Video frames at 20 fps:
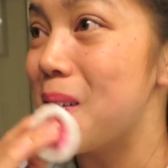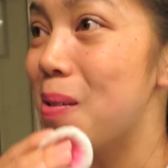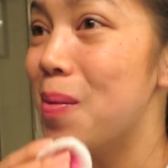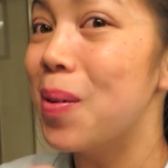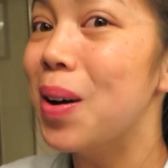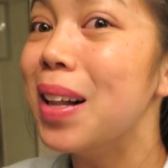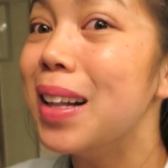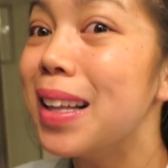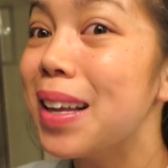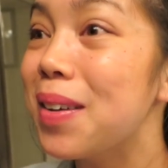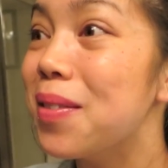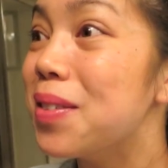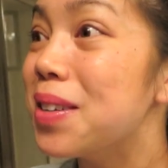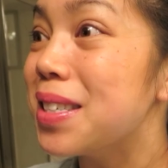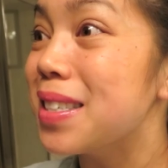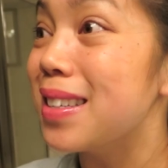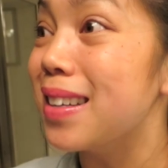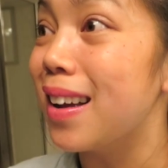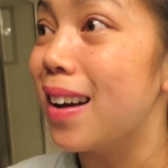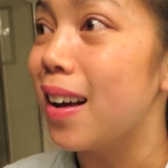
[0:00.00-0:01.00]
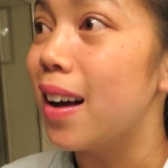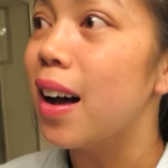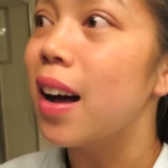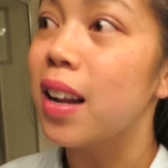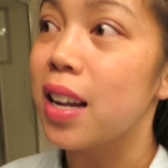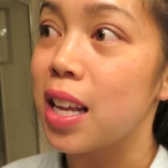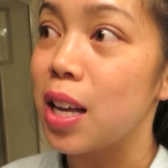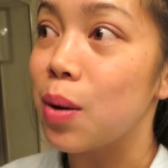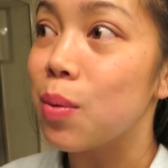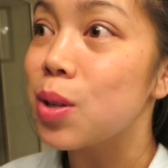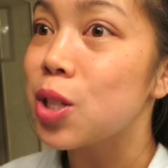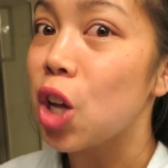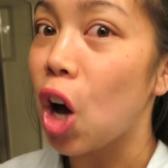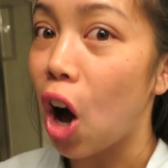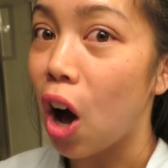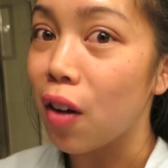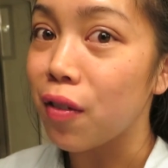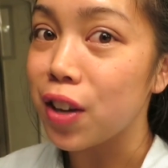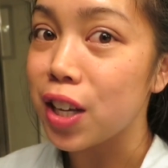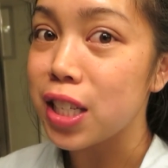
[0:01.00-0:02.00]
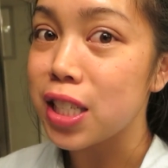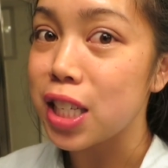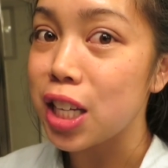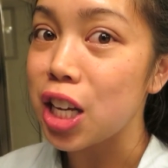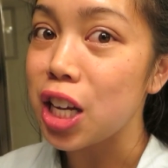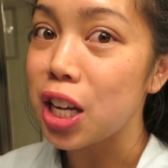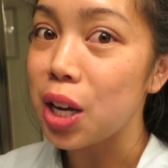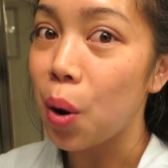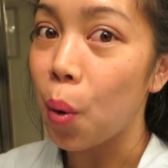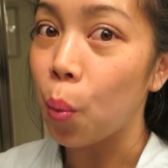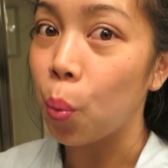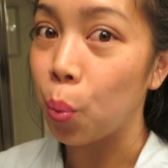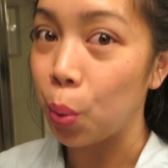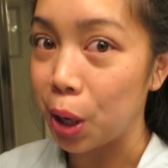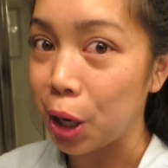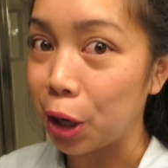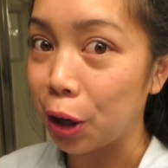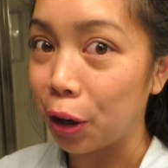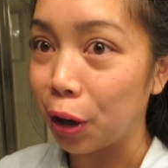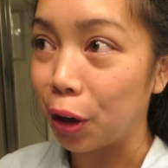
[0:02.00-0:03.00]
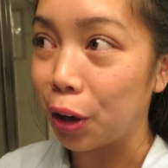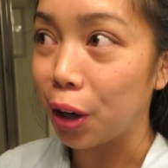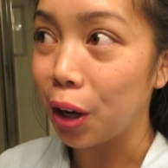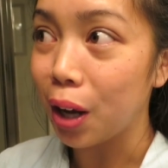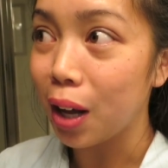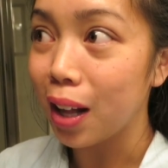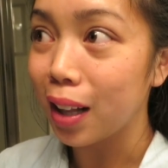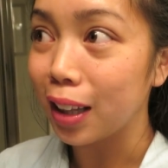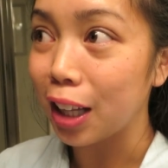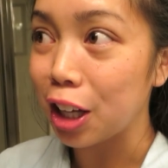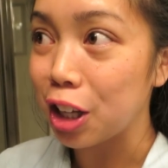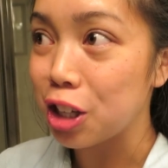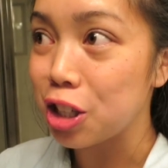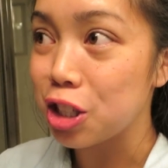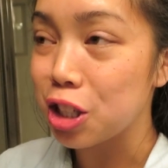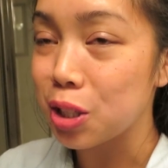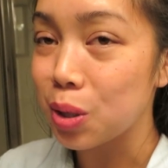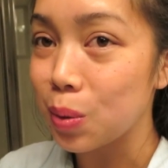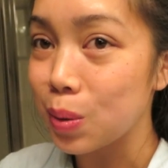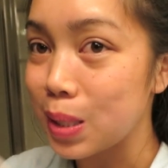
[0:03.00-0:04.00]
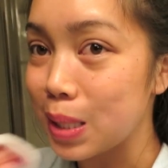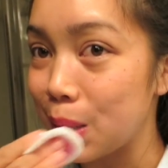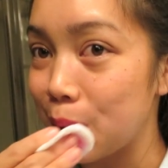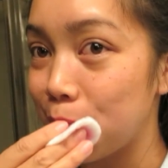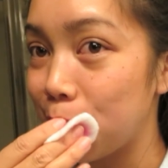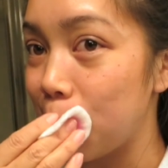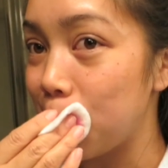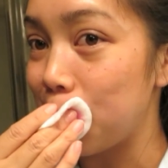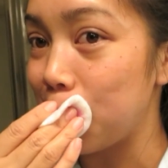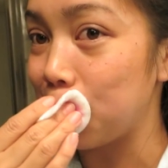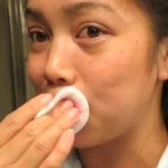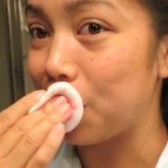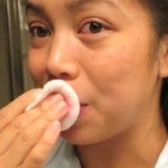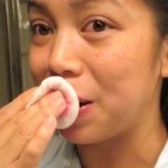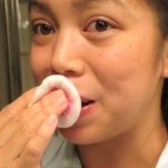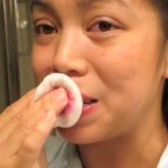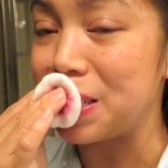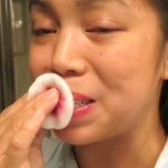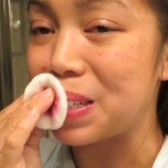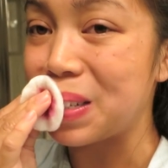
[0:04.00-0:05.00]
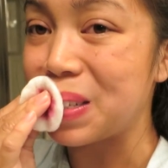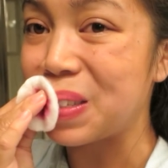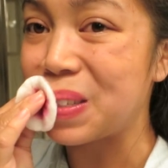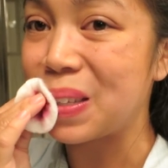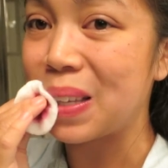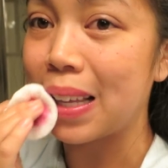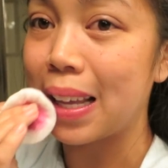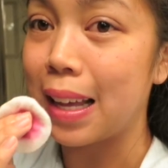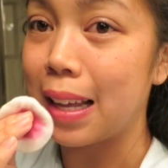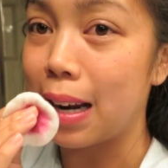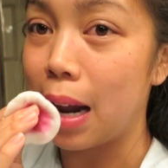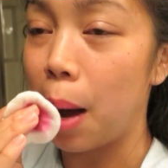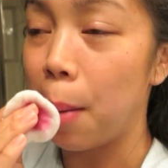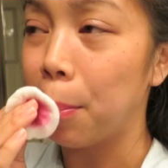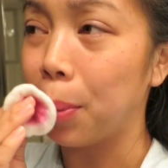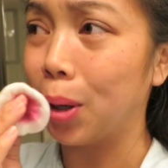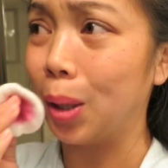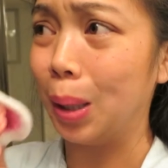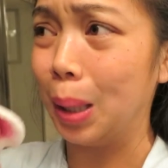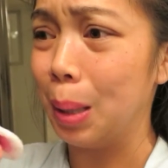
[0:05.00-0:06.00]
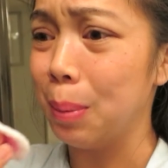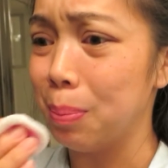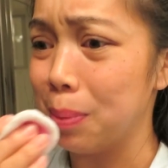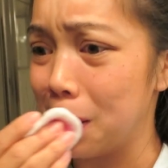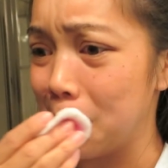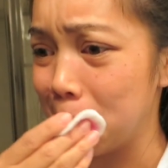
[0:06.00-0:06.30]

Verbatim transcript: Well, it was, honey, it was obviously weird. Like, you just don't see women wearing just an upper lip